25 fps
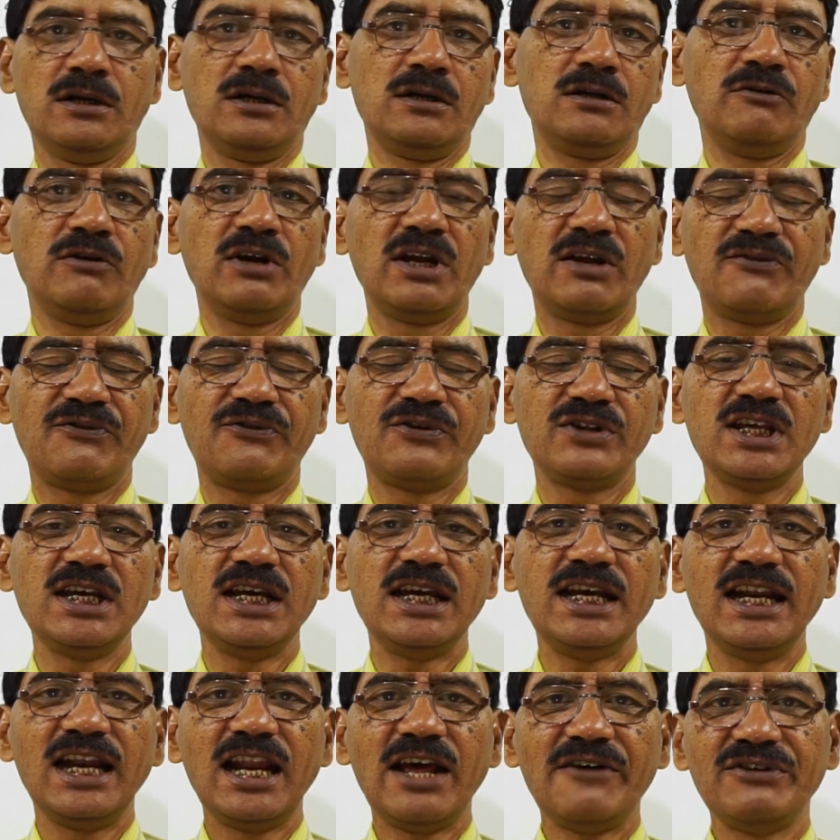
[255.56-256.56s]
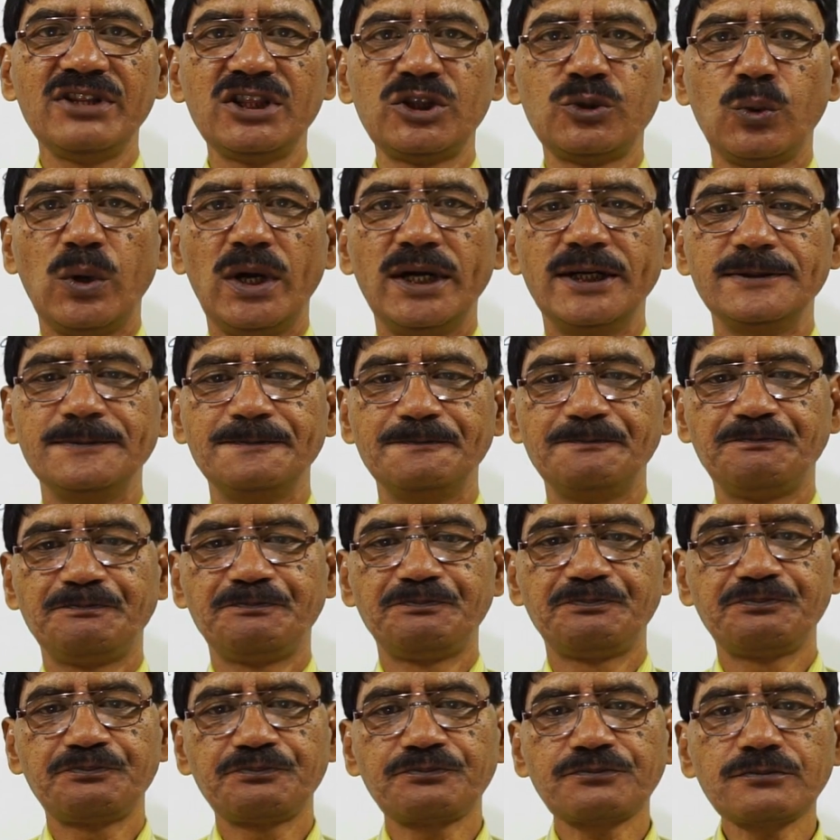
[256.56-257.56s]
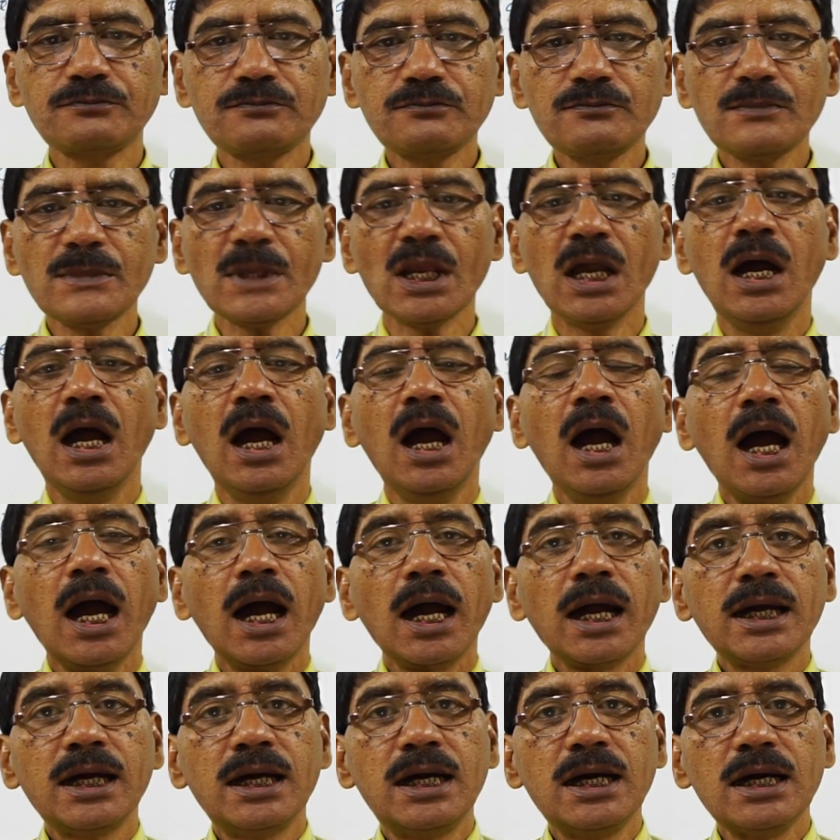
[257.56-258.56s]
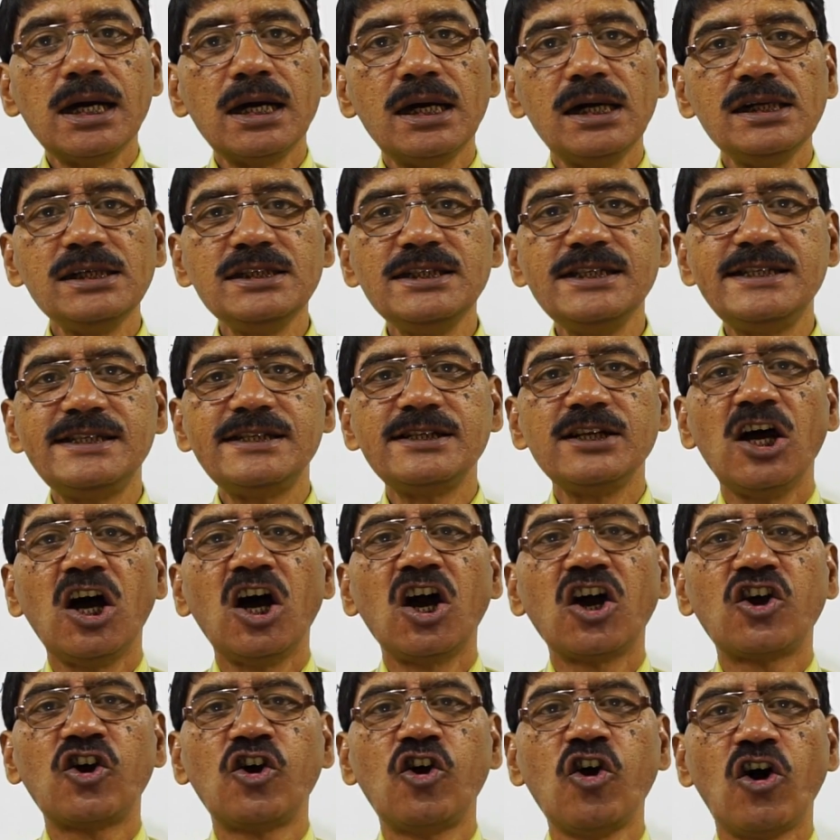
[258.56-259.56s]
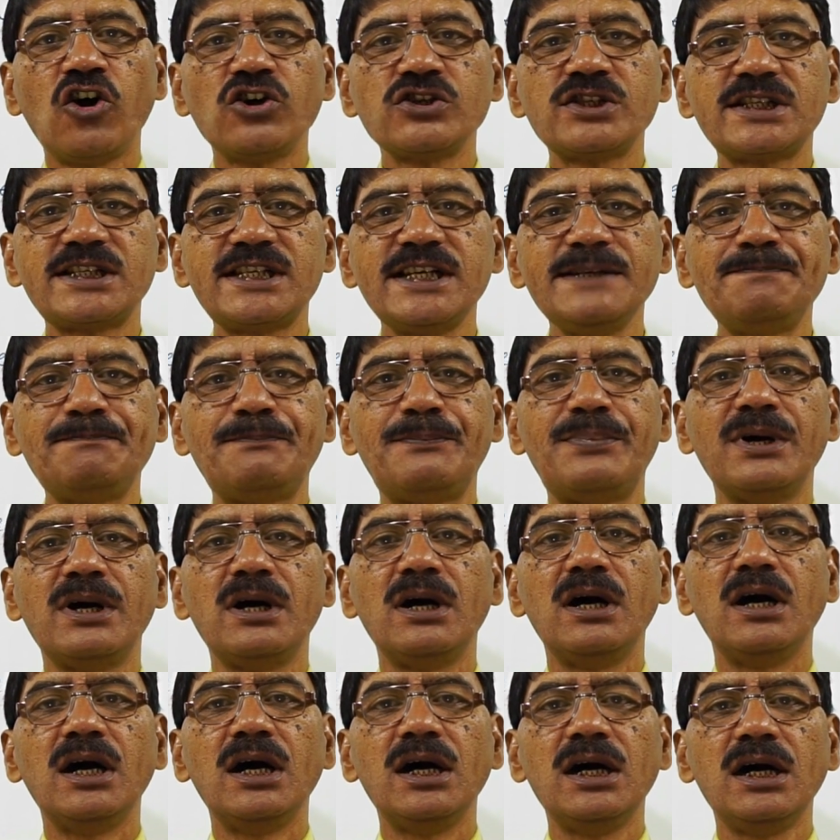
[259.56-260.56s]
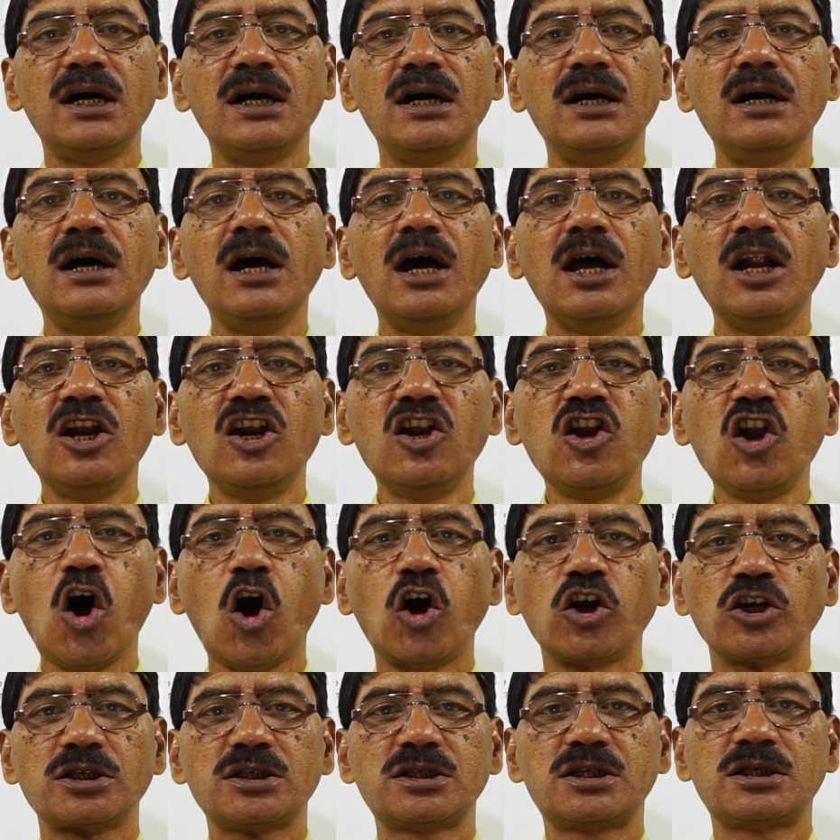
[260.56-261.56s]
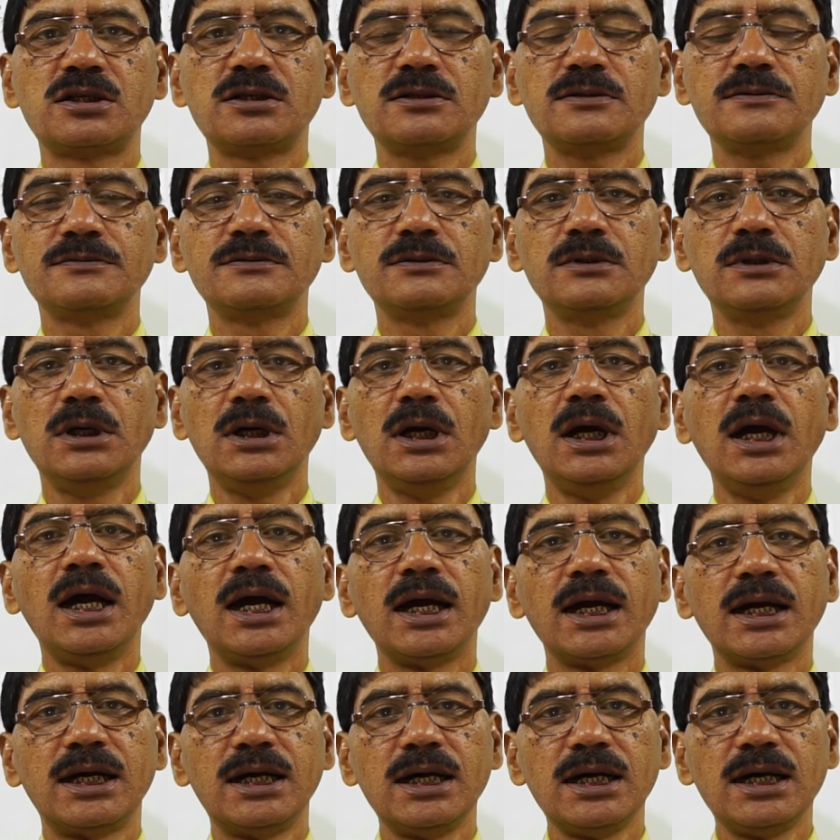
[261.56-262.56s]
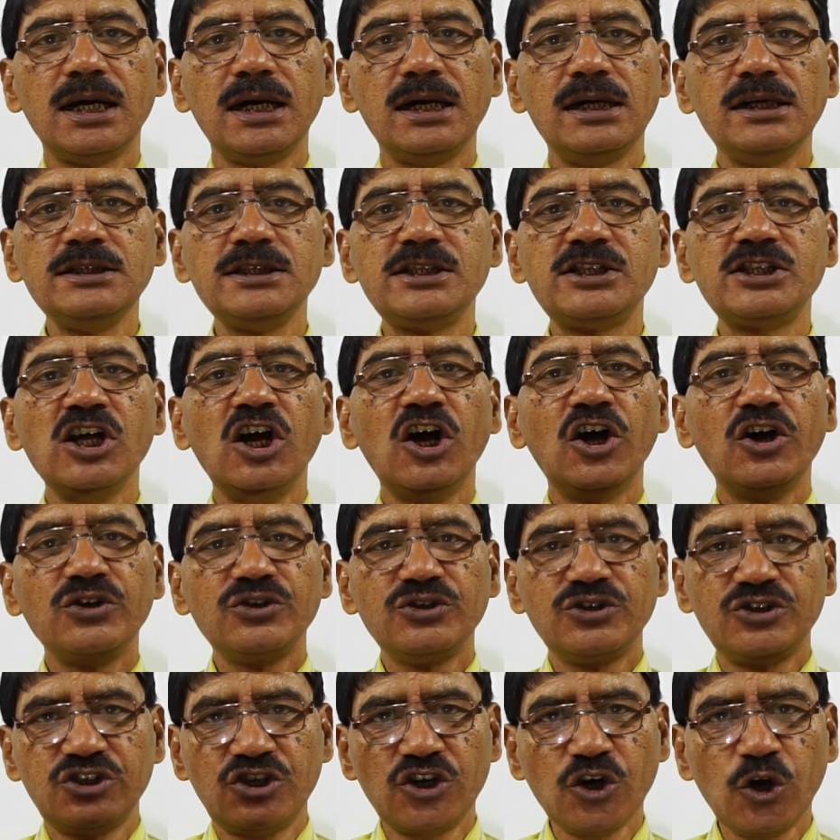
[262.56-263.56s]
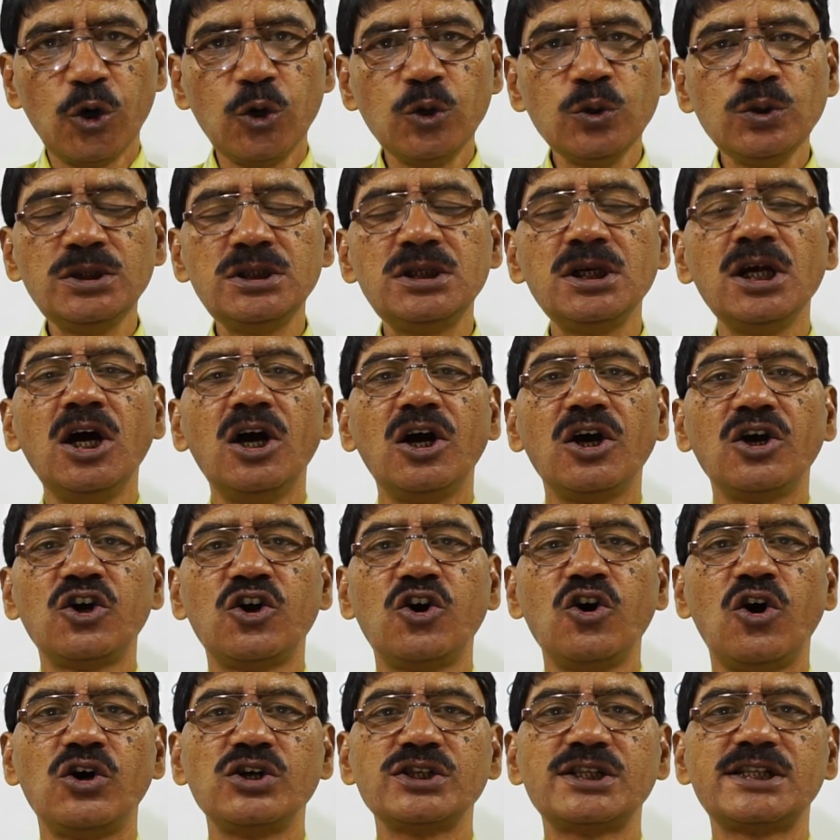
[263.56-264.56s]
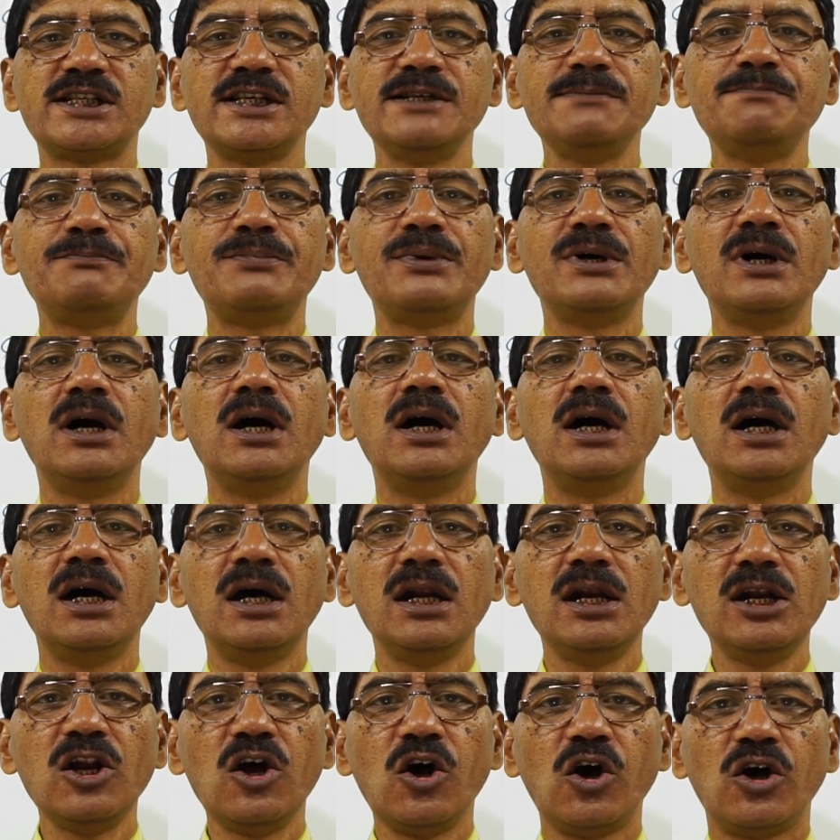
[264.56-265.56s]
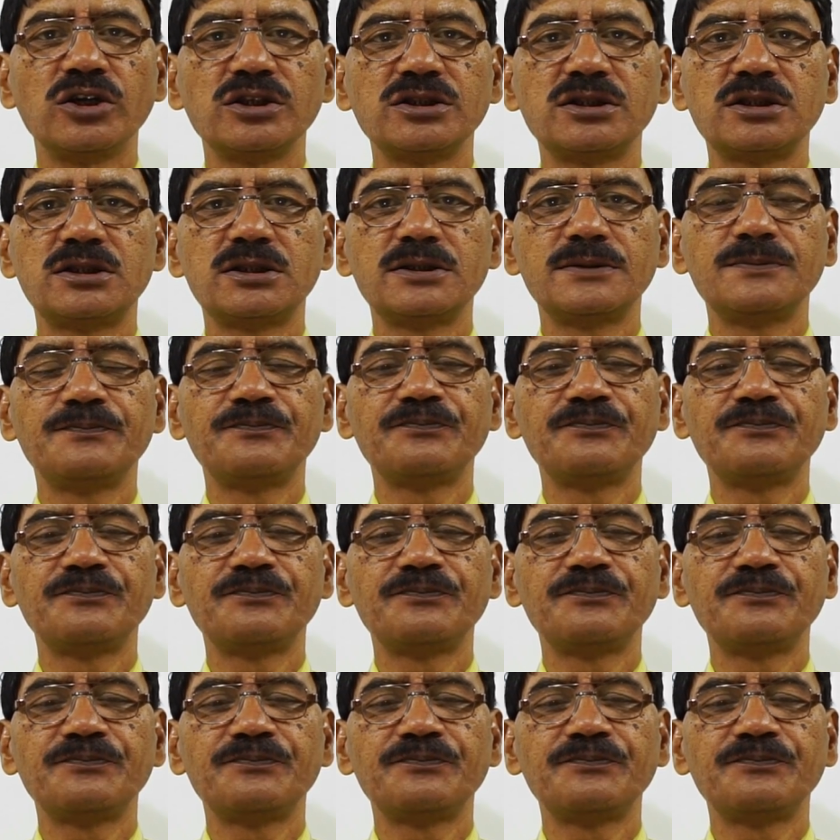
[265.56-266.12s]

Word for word: Now look for the 11th one. Girls gossip a lot. Girls don't gossip a lot.